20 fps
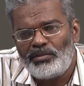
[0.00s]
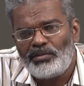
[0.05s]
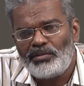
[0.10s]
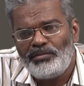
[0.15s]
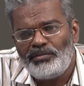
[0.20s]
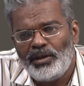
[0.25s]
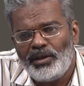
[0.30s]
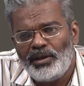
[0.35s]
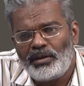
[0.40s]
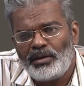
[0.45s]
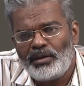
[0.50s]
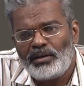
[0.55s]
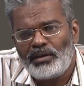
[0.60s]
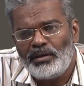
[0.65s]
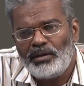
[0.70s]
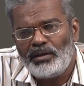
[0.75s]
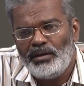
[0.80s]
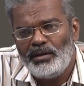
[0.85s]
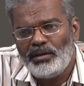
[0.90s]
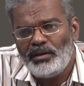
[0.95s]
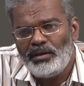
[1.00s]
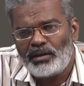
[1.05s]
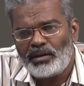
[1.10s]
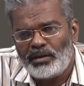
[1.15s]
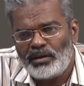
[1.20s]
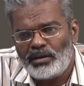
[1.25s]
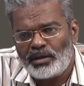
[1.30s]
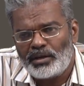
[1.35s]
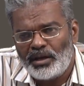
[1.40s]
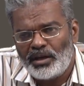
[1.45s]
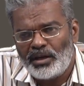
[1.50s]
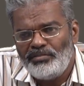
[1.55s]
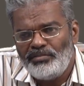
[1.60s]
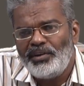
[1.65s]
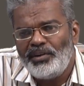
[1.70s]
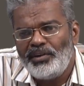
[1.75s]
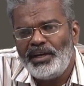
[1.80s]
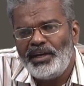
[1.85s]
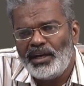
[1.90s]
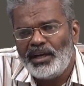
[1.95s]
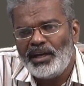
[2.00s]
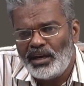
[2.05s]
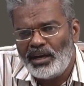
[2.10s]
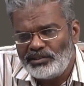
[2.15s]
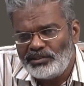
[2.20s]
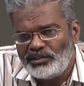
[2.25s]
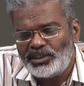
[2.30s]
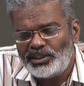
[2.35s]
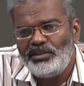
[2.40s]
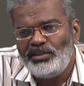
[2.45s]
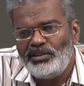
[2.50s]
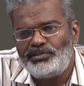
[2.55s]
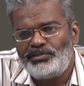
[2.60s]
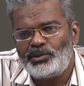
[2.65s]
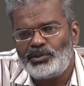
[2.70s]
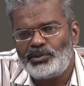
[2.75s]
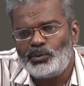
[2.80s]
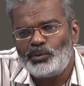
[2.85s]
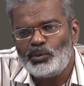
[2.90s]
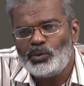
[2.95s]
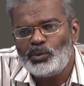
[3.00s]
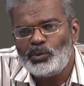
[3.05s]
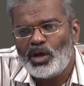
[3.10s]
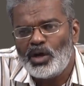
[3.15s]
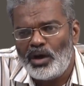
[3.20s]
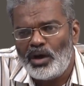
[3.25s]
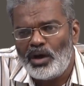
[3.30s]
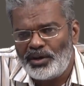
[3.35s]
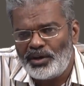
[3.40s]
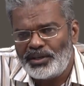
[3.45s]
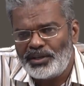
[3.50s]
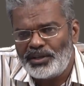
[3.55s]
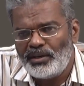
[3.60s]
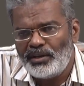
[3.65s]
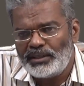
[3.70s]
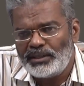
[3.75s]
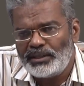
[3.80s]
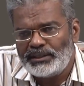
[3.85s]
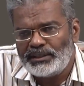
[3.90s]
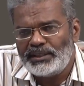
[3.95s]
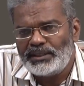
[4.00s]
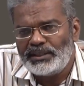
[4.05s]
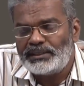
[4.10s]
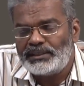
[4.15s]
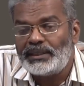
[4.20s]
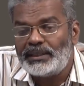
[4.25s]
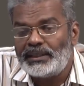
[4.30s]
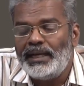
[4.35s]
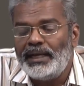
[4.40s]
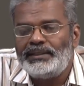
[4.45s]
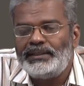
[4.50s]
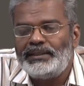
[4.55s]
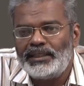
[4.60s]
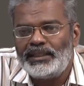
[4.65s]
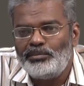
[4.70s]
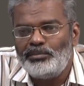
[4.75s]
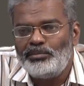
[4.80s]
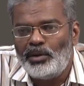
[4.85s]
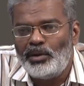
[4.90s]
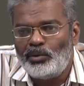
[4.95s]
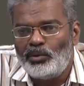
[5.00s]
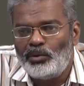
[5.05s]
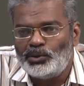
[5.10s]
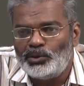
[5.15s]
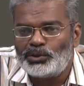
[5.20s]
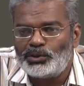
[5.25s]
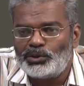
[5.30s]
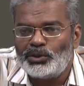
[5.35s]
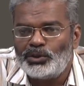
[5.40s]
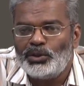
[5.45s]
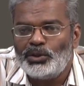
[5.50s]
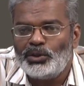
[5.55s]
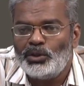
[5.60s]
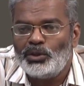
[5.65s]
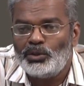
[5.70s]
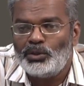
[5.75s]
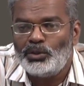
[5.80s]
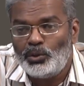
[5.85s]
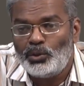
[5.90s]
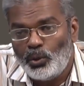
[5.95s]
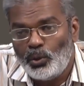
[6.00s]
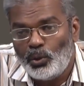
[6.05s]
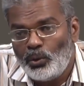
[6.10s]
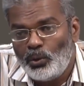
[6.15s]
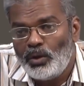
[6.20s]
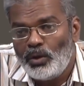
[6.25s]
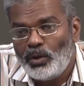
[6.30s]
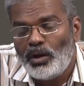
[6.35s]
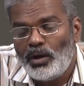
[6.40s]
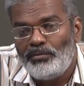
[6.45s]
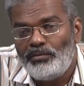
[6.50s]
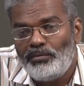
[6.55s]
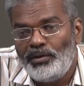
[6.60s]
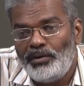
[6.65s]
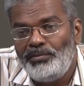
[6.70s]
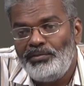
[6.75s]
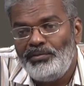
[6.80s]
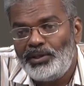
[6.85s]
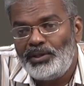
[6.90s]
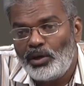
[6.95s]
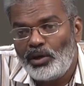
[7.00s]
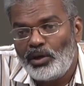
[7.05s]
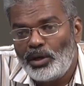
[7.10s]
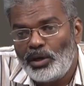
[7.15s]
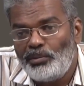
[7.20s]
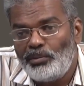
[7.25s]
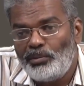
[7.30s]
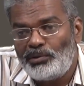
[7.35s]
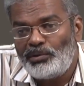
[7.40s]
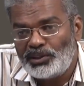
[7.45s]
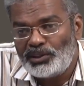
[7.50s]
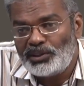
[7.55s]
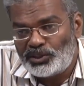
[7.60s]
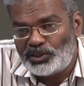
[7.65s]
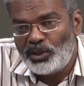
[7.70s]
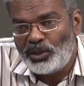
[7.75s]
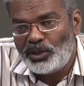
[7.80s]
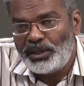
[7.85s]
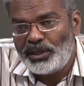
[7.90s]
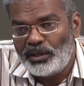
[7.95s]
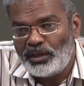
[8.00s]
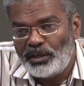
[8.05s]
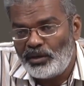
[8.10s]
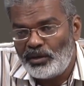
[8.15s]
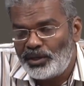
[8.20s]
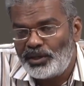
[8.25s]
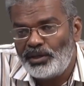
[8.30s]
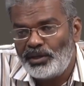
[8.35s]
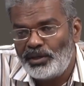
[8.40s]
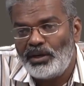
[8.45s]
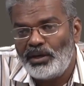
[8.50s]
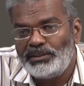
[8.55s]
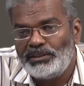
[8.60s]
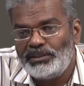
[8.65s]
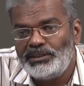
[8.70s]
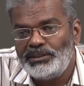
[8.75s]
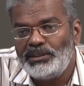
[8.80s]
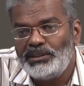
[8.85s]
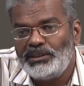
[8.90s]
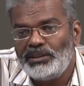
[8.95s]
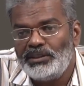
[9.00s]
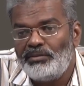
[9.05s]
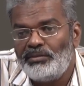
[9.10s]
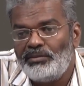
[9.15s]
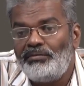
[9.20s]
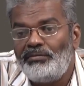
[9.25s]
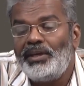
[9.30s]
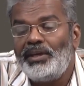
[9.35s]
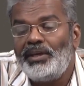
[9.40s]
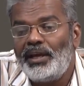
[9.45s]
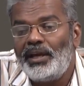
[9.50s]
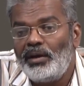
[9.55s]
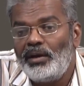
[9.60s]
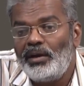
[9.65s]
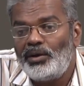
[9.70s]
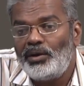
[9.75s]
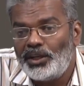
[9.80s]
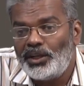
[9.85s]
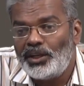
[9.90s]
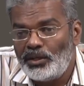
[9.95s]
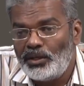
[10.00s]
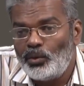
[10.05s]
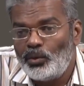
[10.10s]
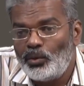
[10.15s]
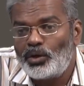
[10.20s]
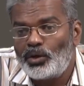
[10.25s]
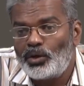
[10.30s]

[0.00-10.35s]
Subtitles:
we are confining ourselves to archaeological sites and mounds. Though when we talk about historical archaeology, we cannot ignore